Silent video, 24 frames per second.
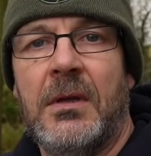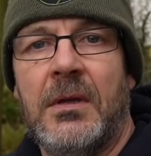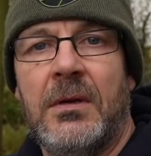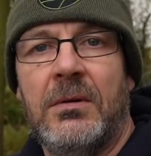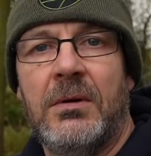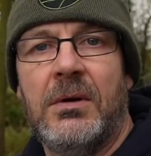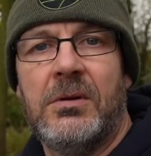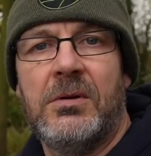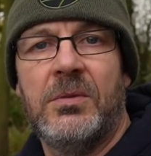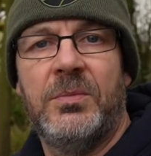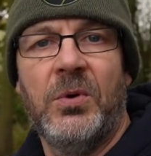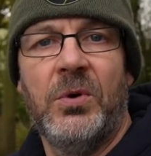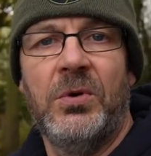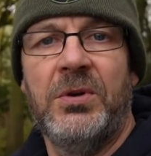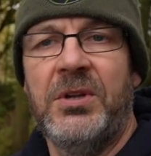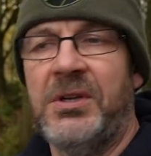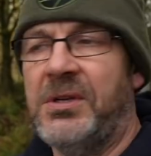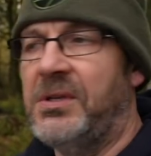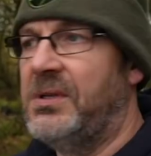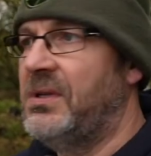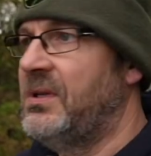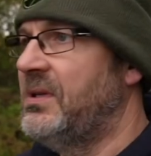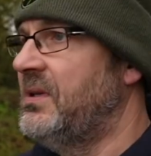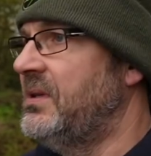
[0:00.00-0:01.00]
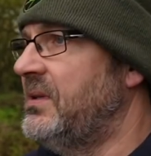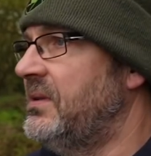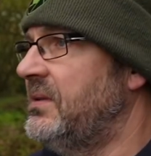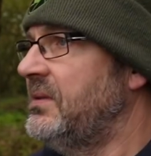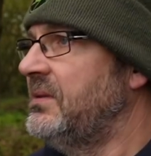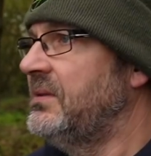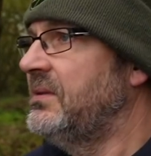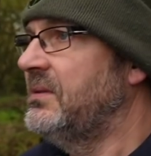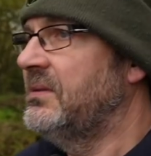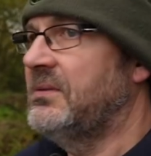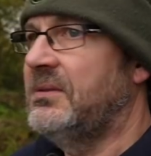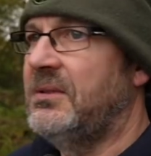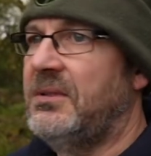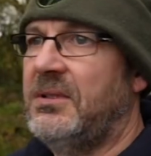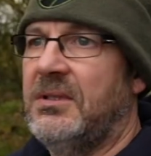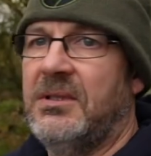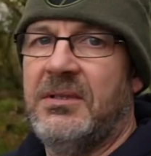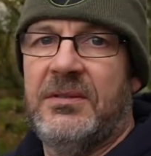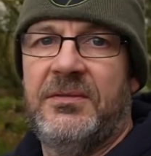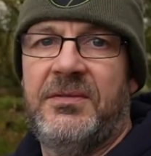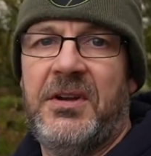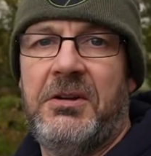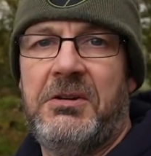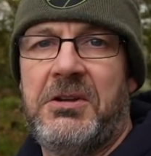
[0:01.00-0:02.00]
Well, good morning.
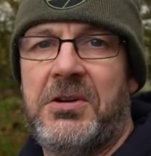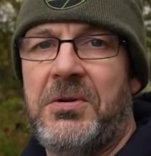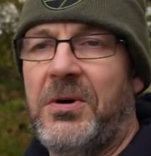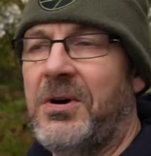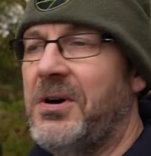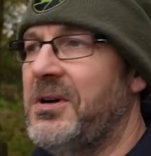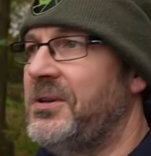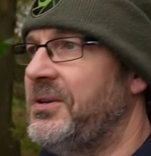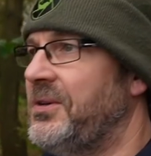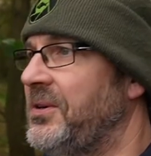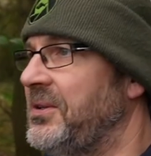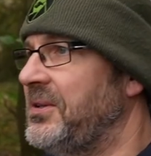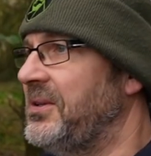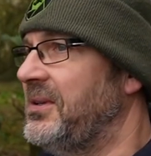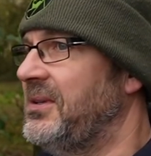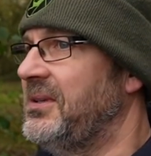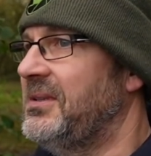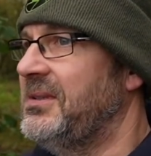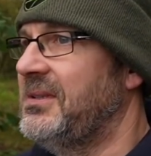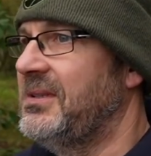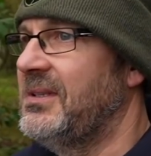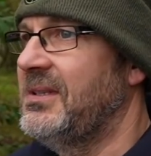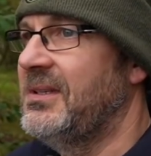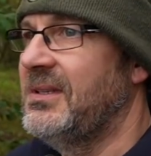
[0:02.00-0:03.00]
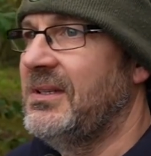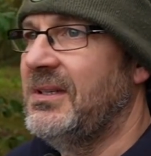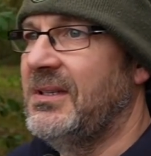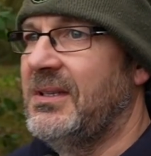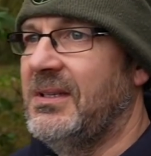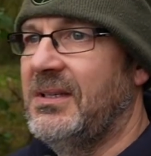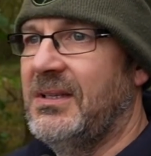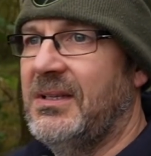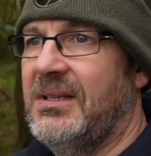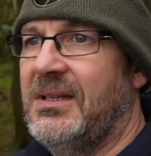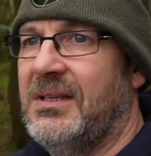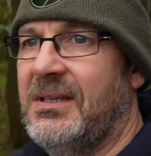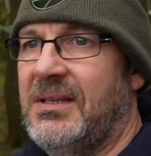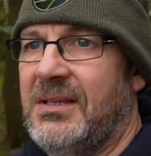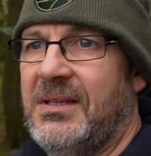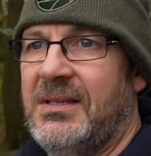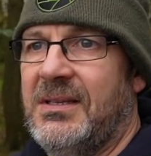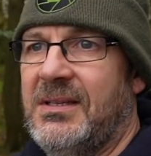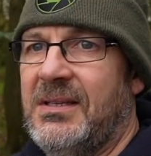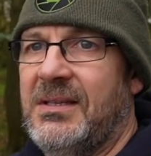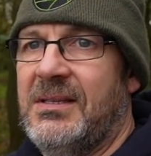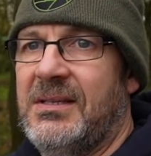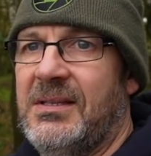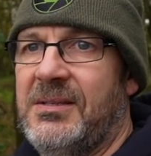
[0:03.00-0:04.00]
Very quiet night.
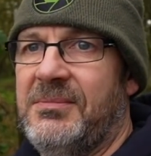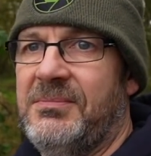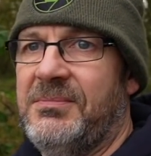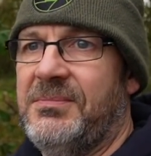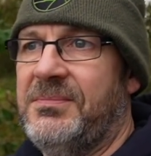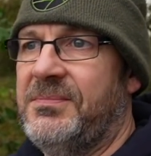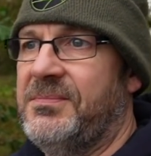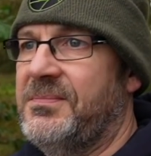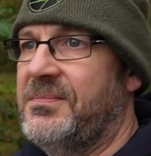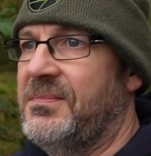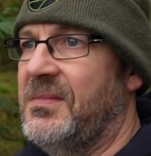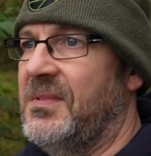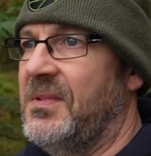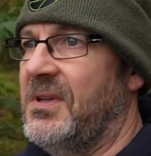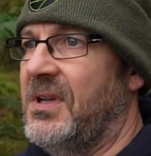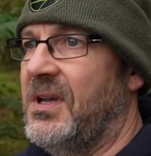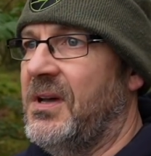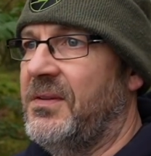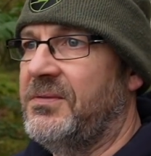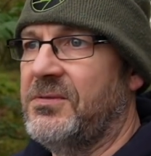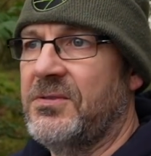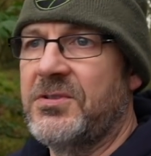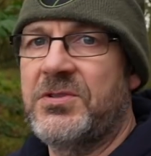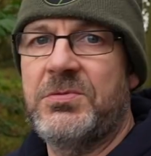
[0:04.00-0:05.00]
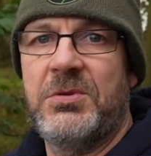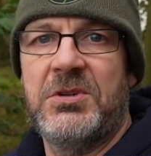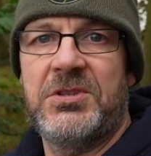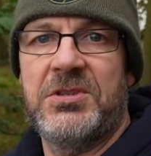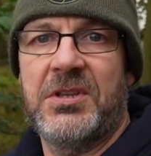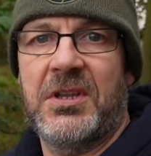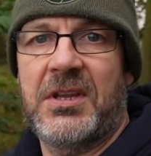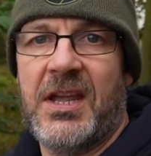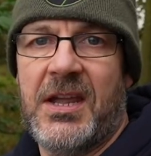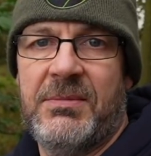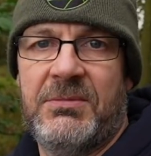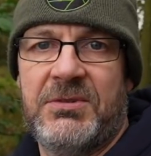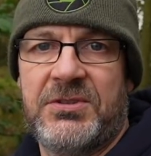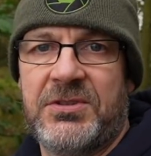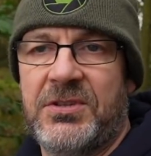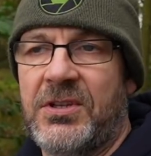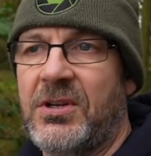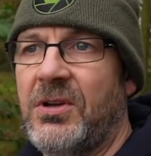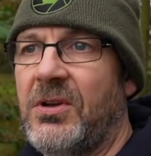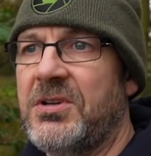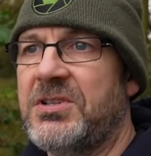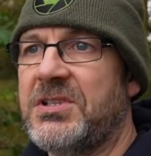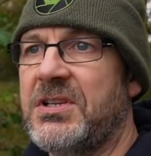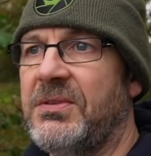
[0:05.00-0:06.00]
After I switched the cameras and
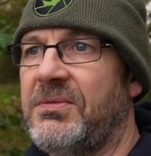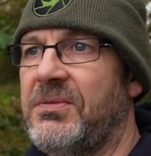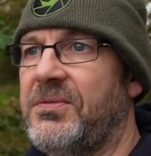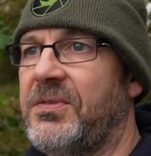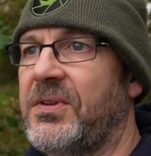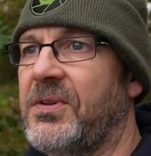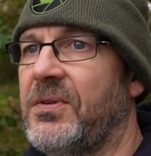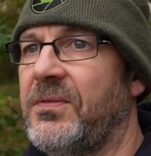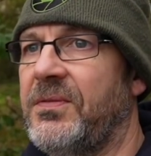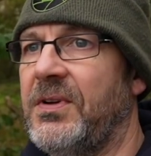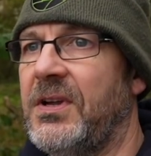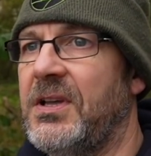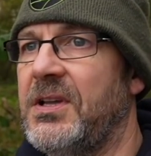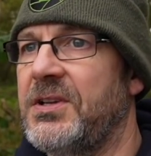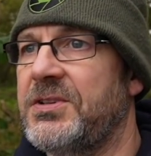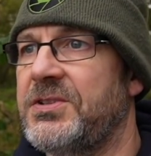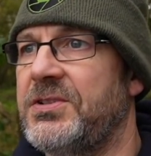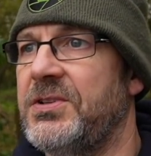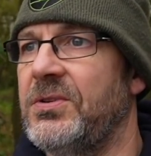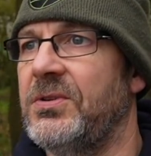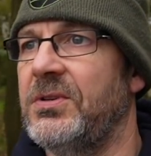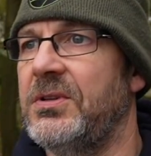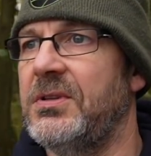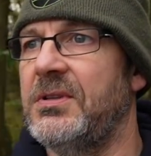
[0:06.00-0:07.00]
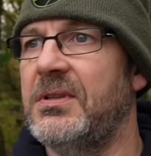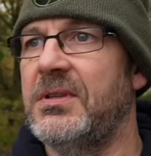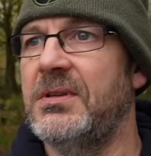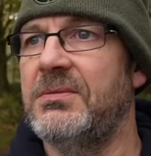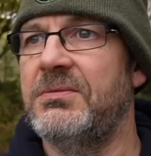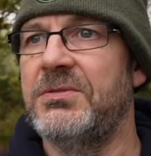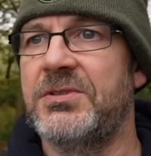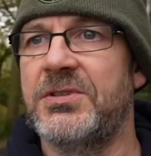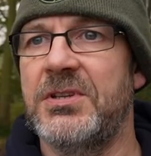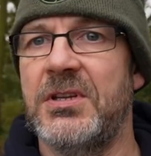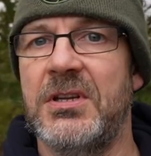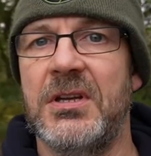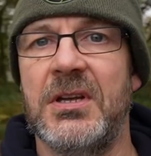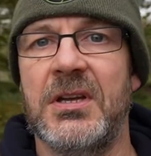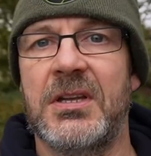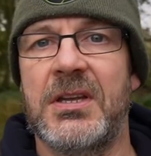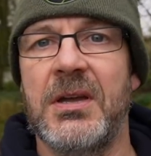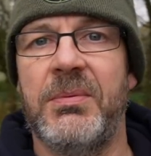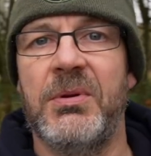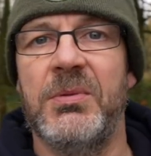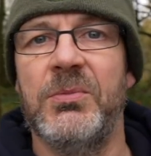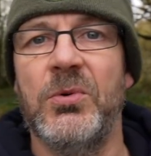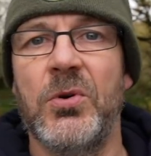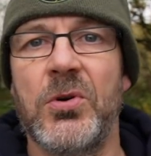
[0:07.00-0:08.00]
the lights and everything off last night, there was a
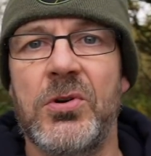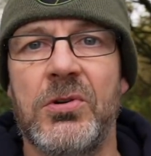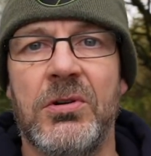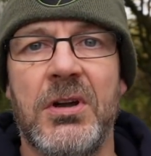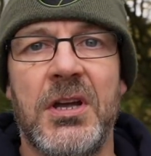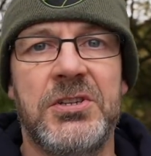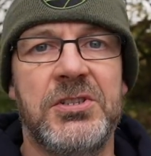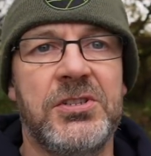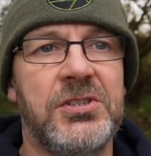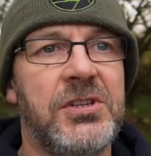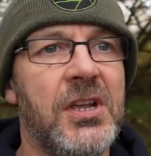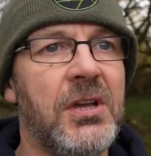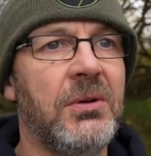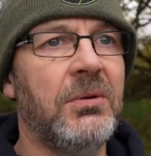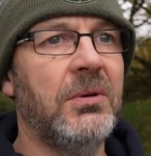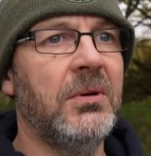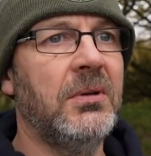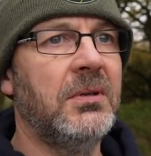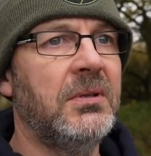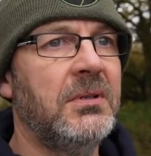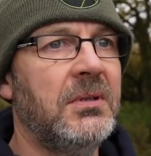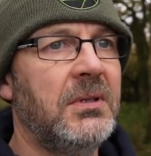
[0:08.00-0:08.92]
couple of more crashes out,